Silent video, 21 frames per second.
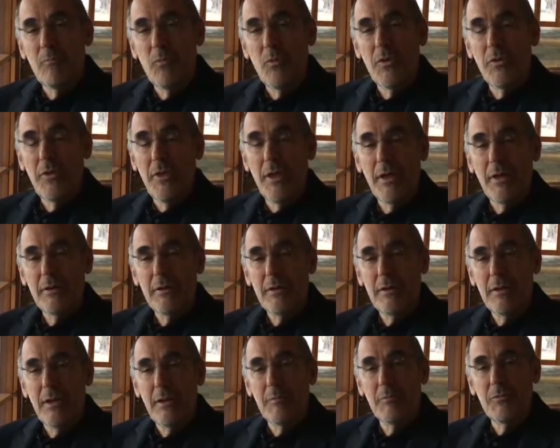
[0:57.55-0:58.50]
with that
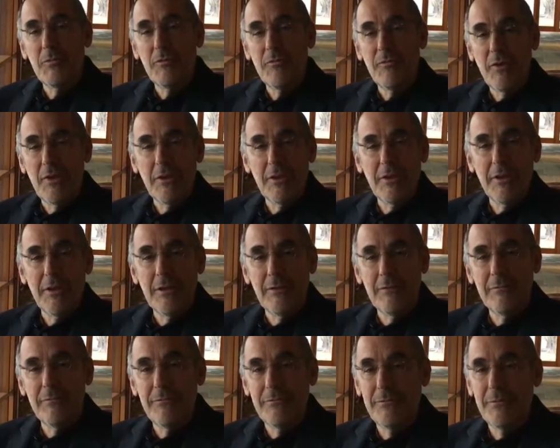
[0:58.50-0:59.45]
comes the feeling
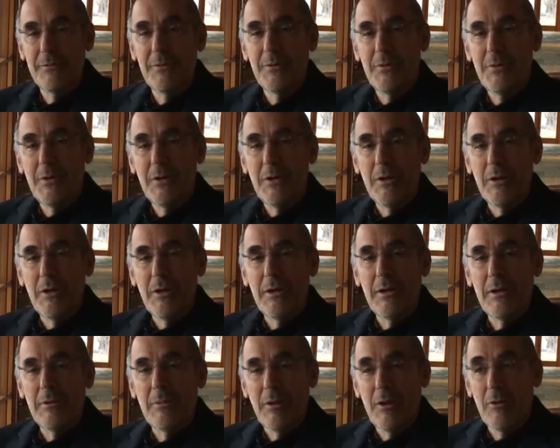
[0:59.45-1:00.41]
of uh,
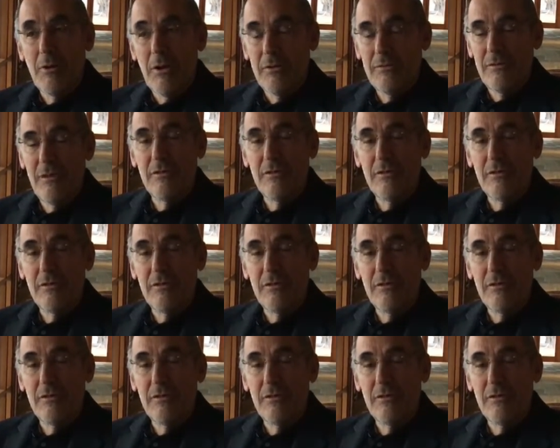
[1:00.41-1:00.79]
a great